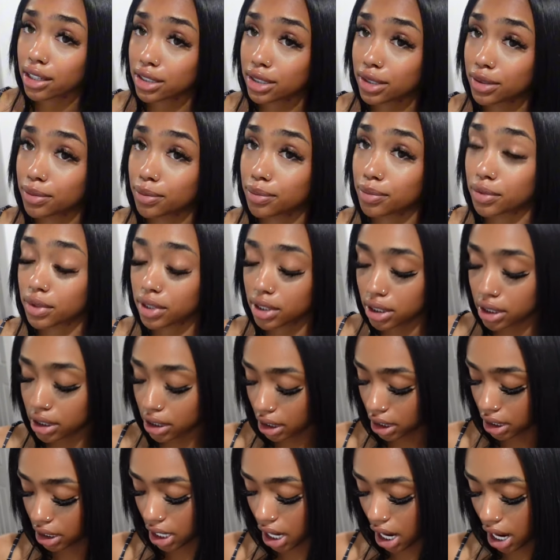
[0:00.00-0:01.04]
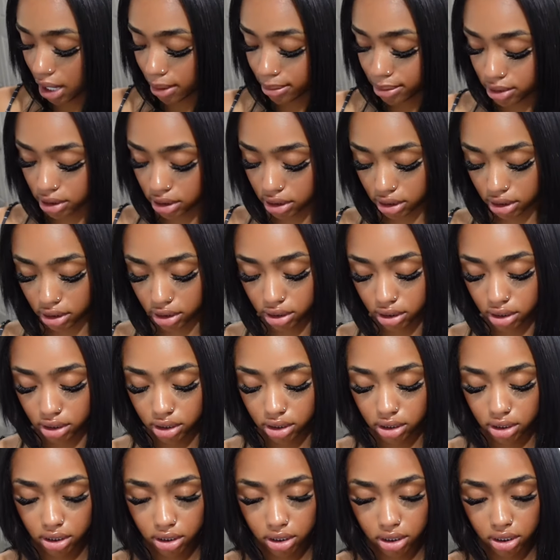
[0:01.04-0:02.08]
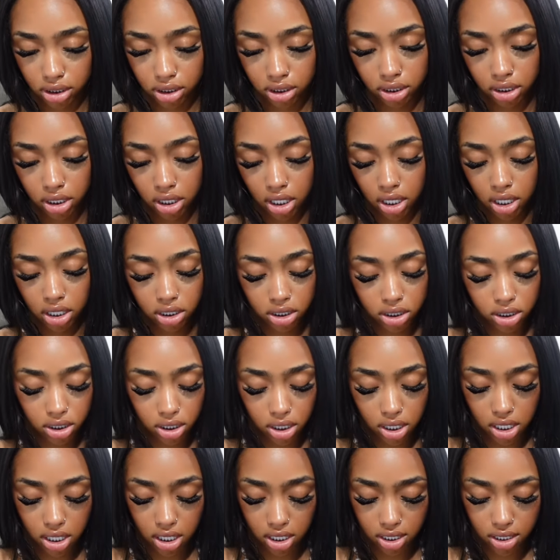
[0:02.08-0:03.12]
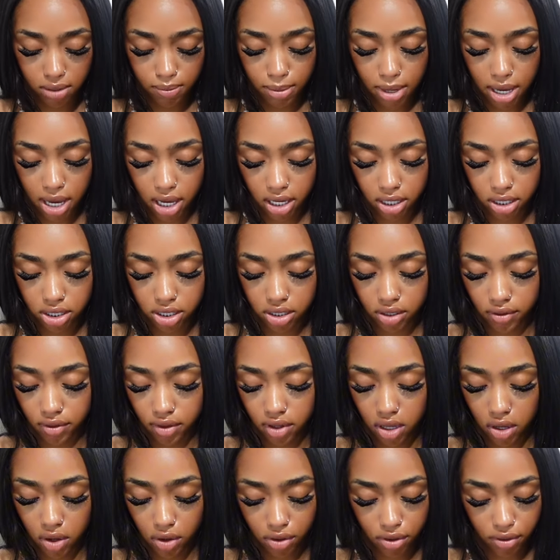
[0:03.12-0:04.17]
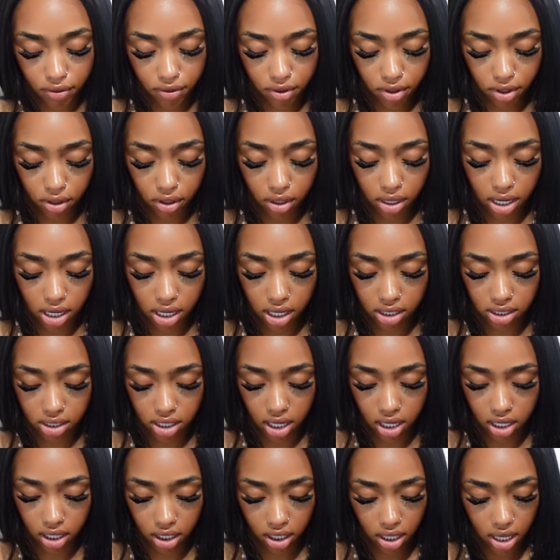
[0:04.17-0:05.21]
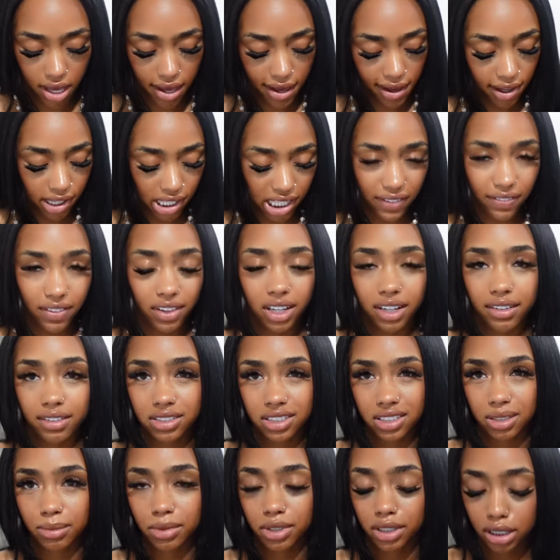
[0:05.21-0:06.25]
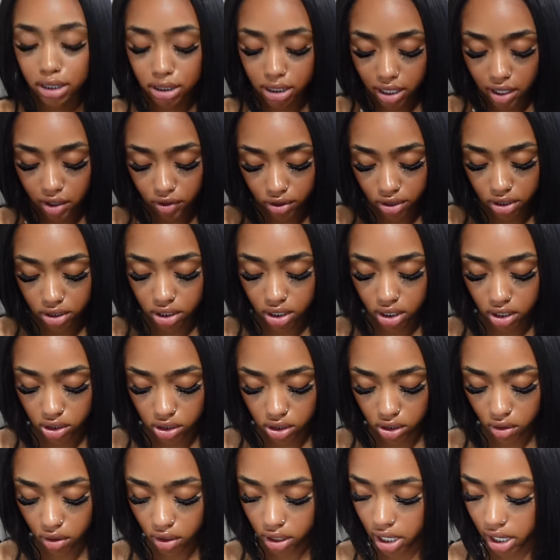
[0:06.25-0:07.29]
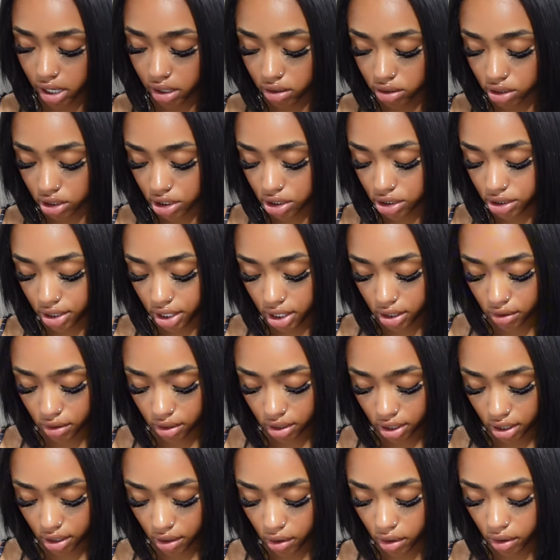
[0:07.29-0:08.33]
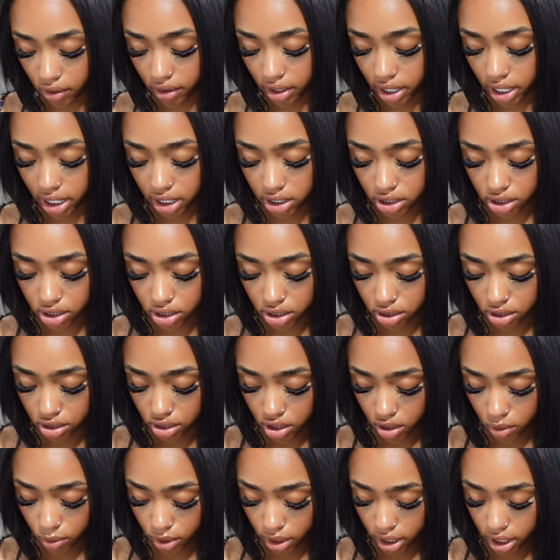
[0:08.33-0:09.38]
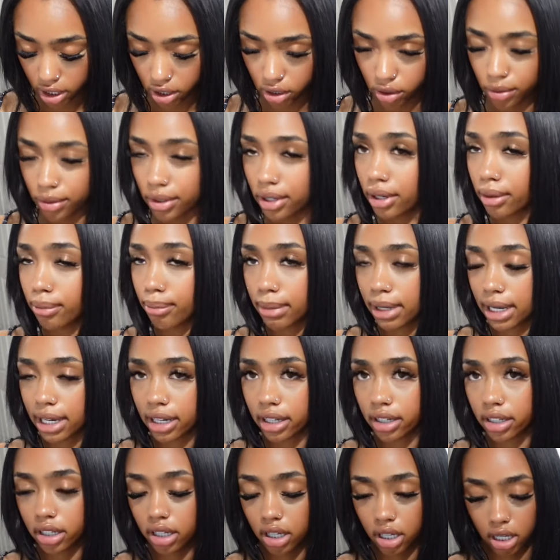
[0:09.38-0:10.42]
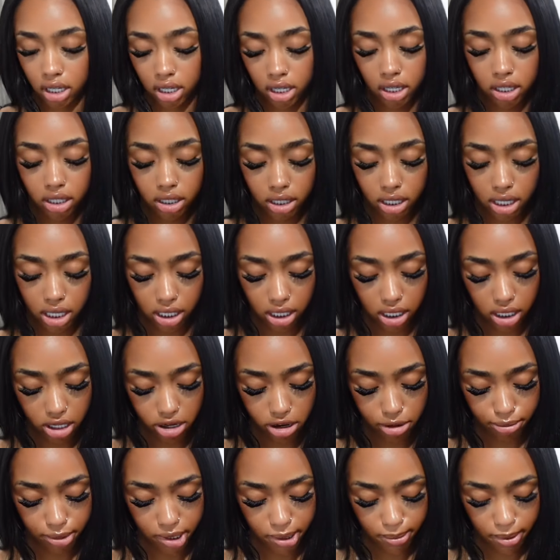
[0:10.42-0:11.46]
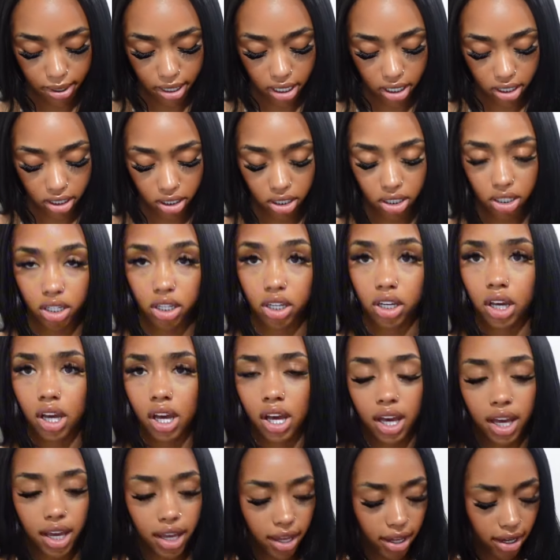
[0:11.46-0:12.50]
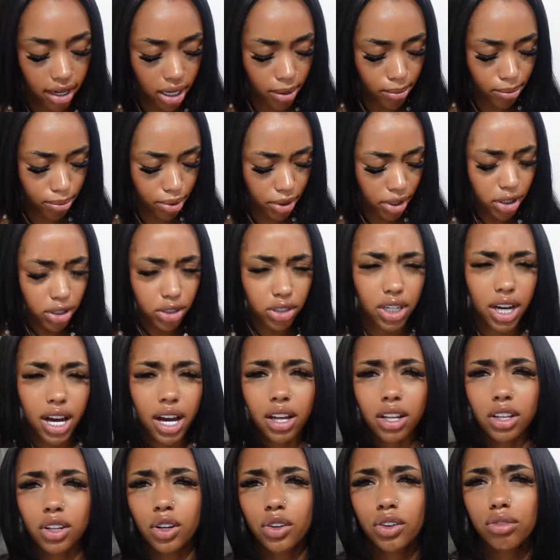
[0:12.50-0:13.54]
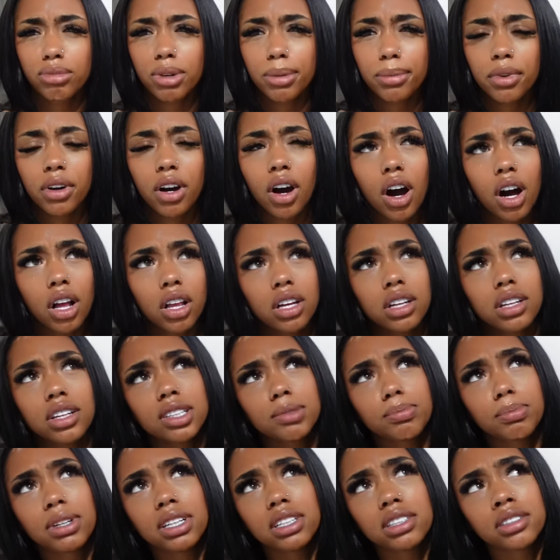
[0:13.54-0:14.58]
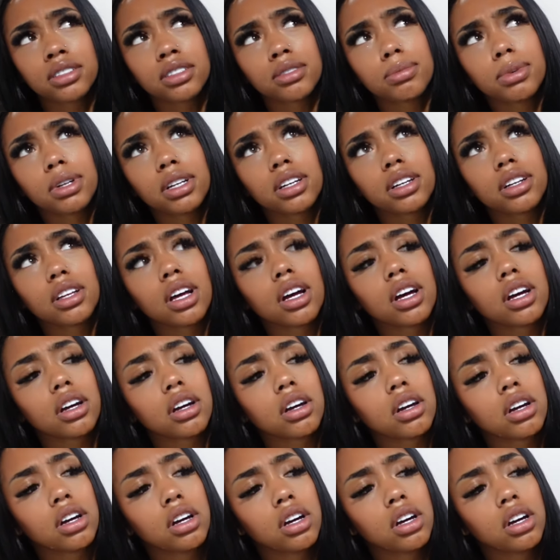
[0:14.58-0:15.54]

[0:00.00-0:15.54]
some really good options this batch of clothing for you guys. Like, even if some of these outfits are sold out, just turn on the notifications so when they do come back that it comes back. And I do remember all of these pieces being like,